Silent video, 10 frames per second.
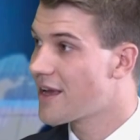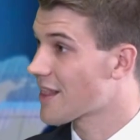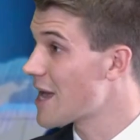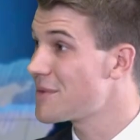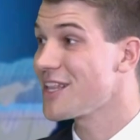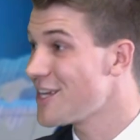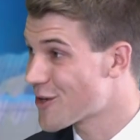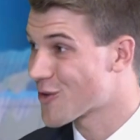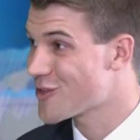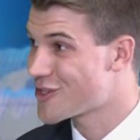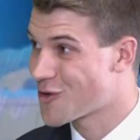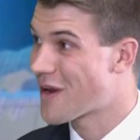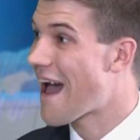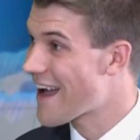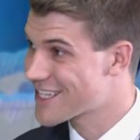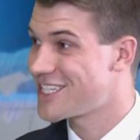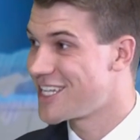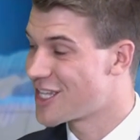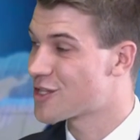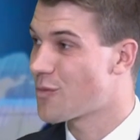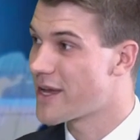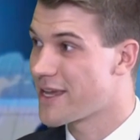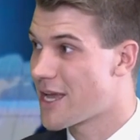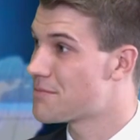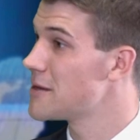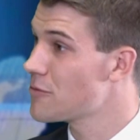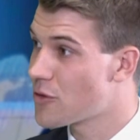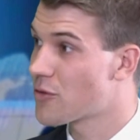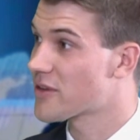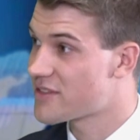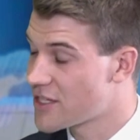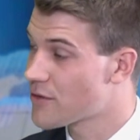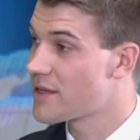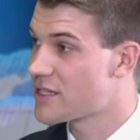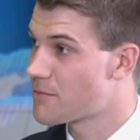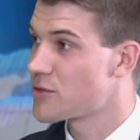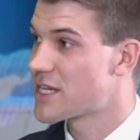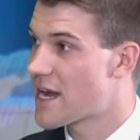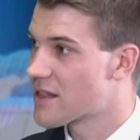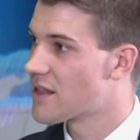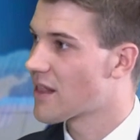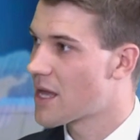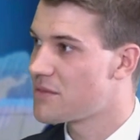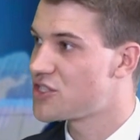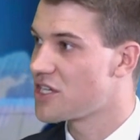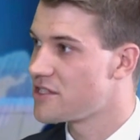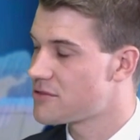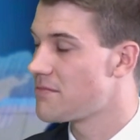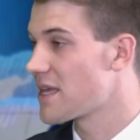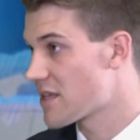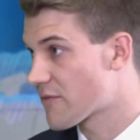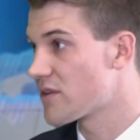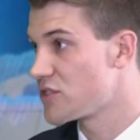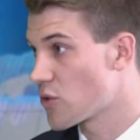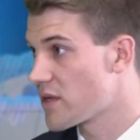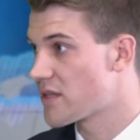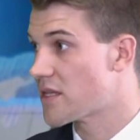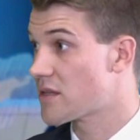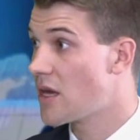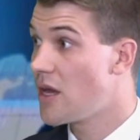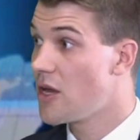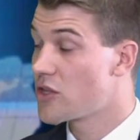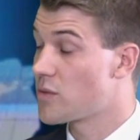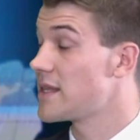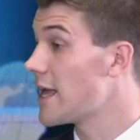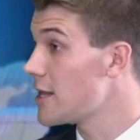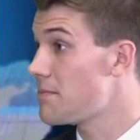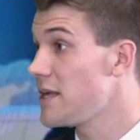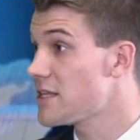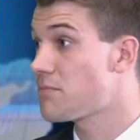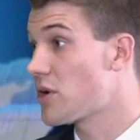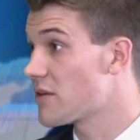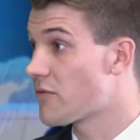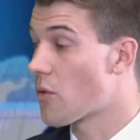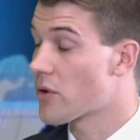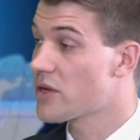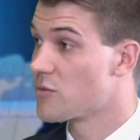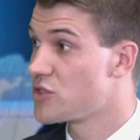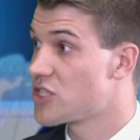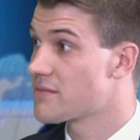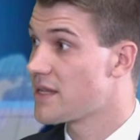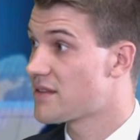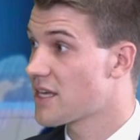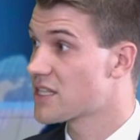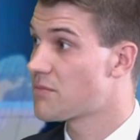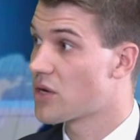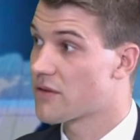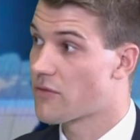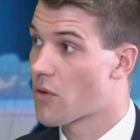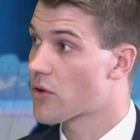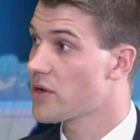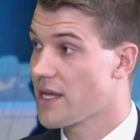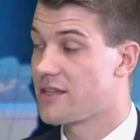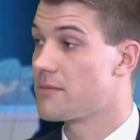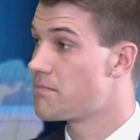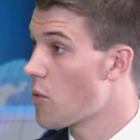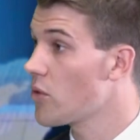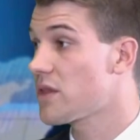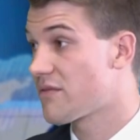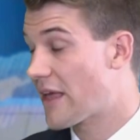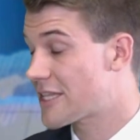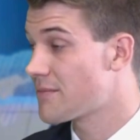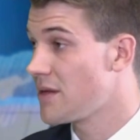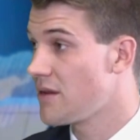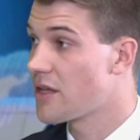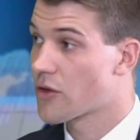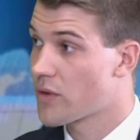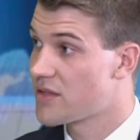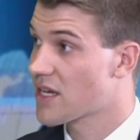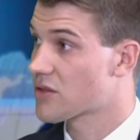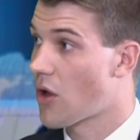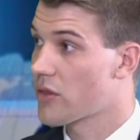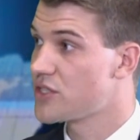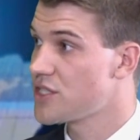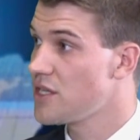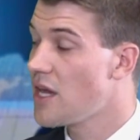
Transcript: Climate leaders don't act in this way, and people who are serious about tackling climate change make different choices. So what the NDP is putting forward, and what Jagmeet Singh is putting forward, is a bold investment in green technology,